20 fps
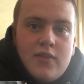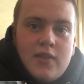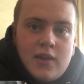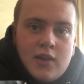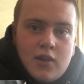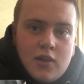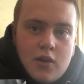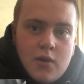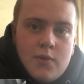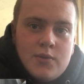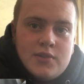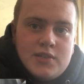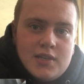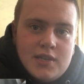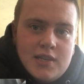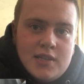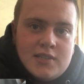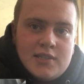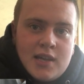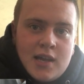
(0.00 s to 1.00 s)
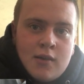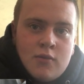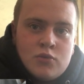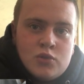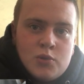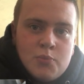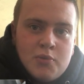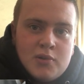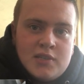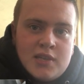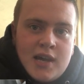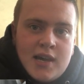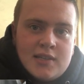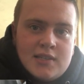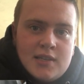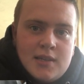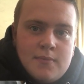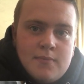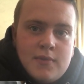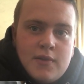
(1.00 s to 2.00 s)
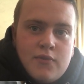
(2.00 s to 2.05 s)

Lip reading: they're going to need tackles to protect him.